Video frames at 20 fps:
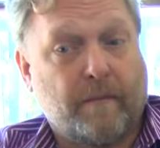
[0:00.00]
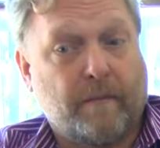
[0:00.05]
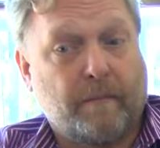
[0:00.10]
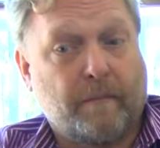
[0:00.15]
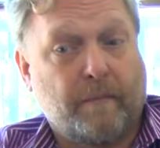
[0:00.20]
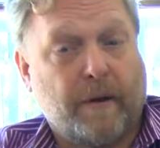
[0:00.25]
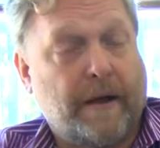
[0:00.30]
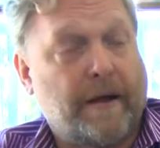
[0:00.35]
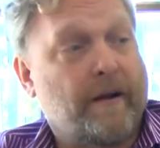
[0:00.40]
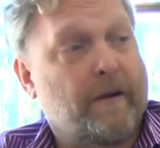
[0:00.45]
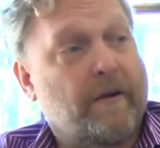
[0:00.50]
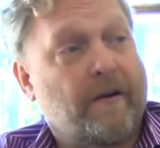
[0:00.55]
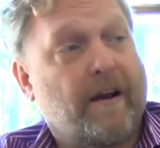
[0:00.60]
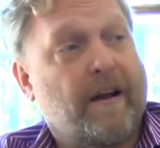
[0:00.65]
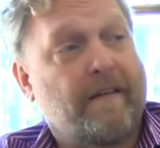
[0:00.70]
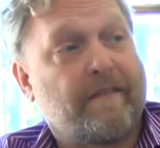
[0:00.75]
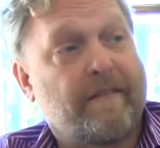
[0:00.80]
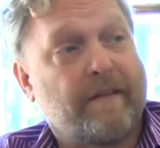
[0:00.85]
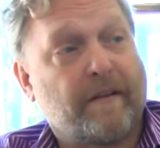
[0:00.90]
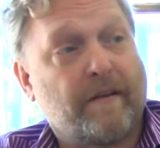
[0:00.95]

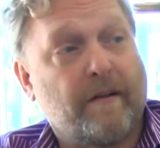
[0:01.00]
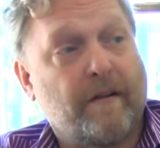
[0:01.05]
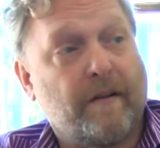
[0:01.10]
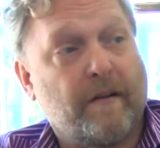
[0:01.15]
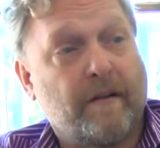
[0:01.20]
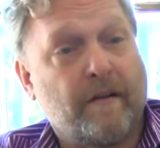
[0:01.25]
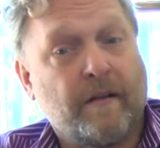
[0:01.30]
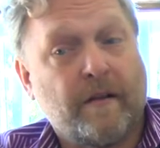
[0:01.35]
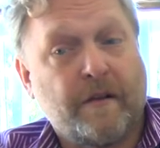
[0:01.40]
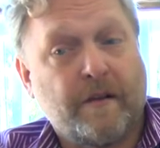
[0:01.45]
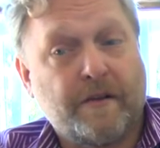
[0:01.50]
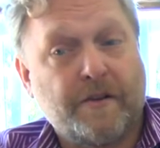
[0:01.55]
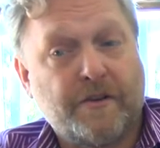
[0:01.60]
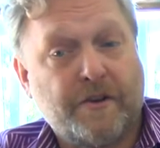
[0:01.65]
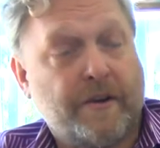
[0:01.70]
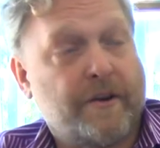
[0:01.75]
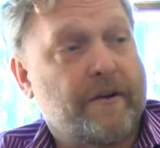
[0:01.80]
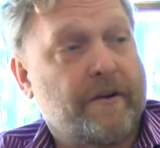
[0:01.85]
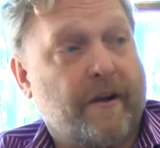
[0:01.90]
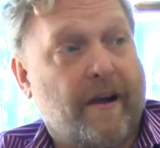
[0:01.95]
biographical,
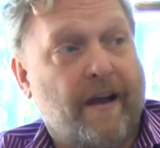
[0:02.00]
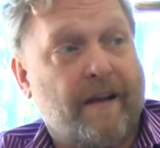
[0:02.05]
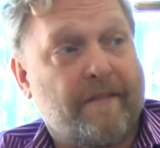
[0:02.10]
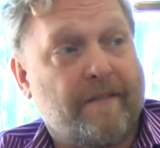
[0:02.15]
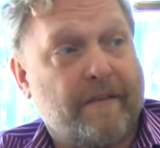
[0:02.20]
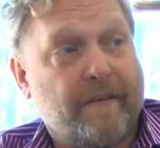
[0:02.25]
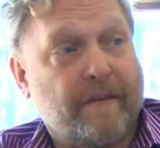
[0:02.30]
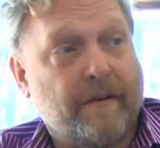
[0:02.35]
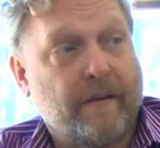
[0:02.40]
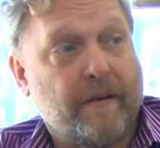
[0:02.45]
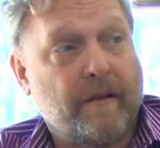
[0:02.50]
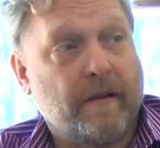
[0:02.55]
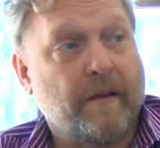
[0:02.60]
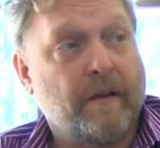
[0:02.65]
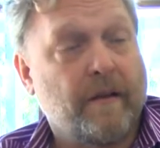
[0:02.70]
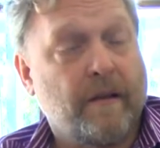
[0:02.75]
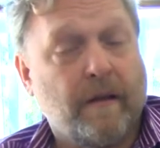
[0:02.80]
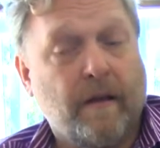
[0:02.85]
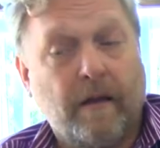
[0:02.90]
geographical,